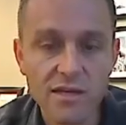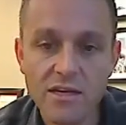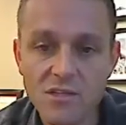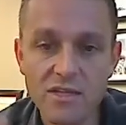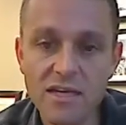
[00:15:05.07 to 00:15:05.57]

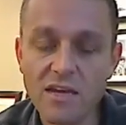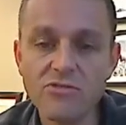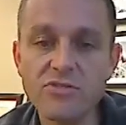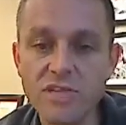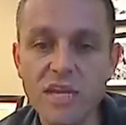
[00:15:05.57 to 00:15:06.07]
So they
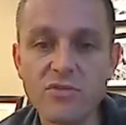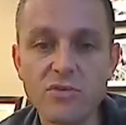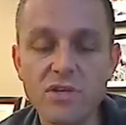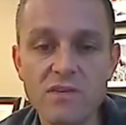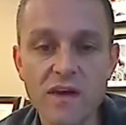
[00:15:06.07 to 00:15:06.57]
understand
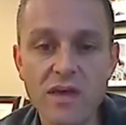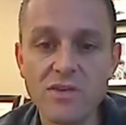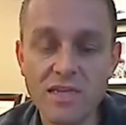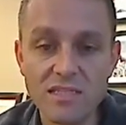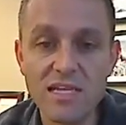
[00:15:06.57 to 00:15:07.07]
really the value
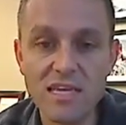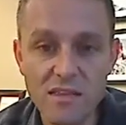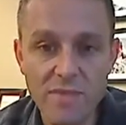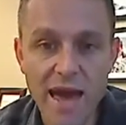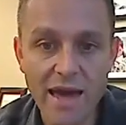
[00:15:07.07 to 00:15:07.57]
that's in
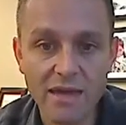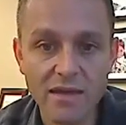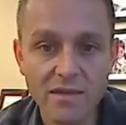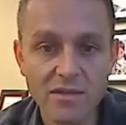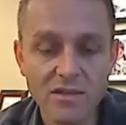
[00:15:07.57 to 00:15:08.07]
the bag,
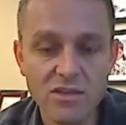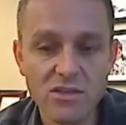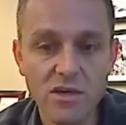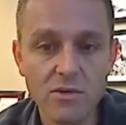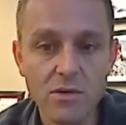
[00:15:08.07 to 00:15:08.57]
you
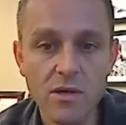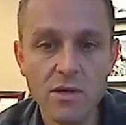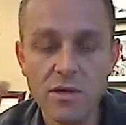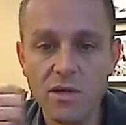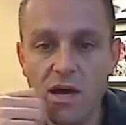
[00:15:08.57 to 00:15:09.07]
know.
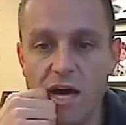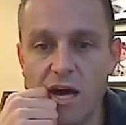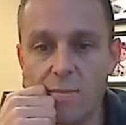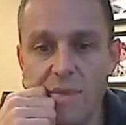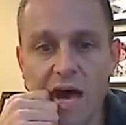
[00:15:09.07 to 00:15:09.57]

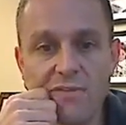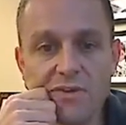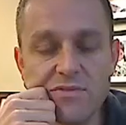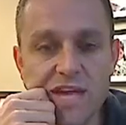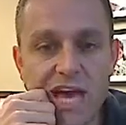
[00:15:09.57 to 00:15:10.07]
I've
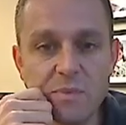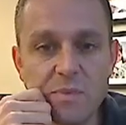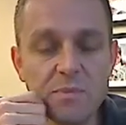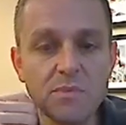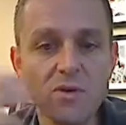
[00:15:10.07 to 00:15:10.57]
even had
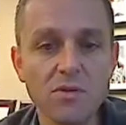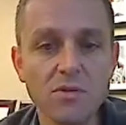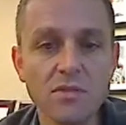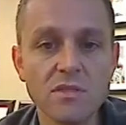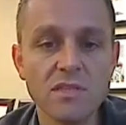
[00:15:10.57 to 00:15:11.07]

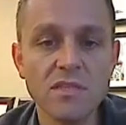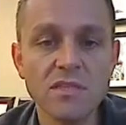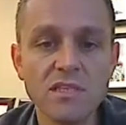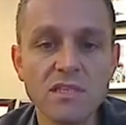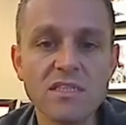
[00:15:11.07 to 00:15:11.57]
people
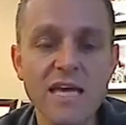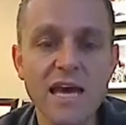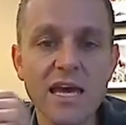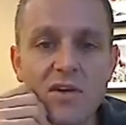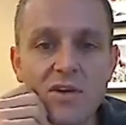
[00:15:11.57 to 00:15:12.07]

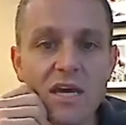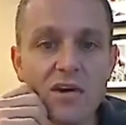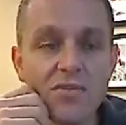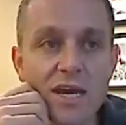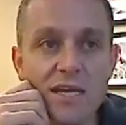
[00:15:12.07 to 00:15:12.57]
say, okay,
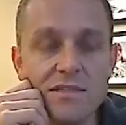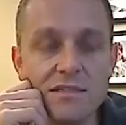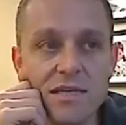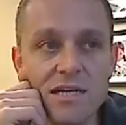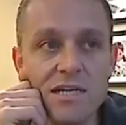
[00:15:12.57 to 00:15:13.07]
great,
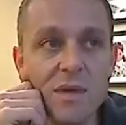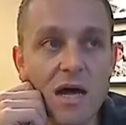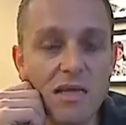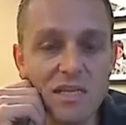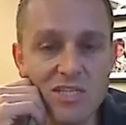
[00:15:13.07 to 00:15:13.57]

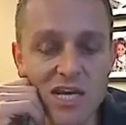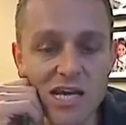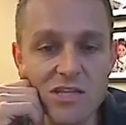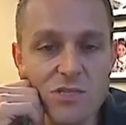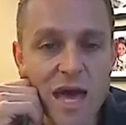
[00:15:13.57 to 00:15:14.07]
I'll get the
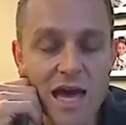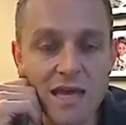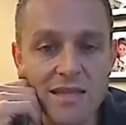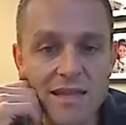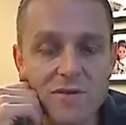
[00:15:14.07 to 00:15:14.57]
challenge
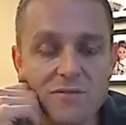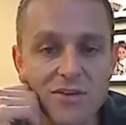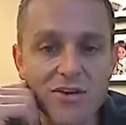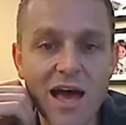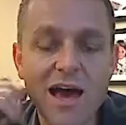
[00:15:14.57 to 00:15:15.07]
pack and then I'll
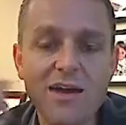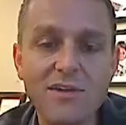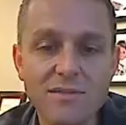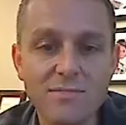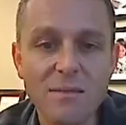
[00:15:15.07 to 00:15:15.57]
figure out how to
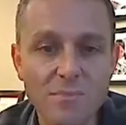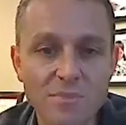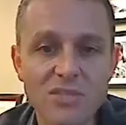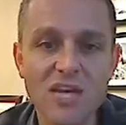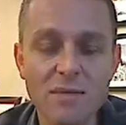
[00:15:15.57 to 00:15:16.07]
make
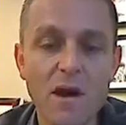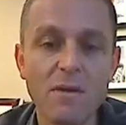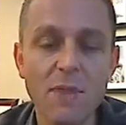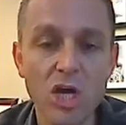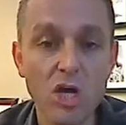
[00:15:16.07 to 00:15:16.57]
the shake
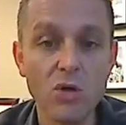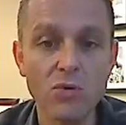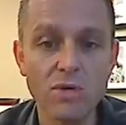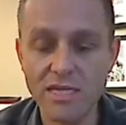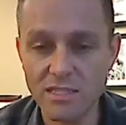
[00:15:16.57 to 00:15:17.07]
on my
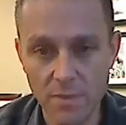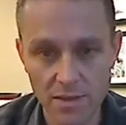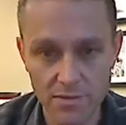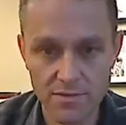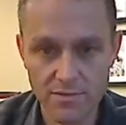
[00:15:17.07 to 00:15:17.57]
own next month.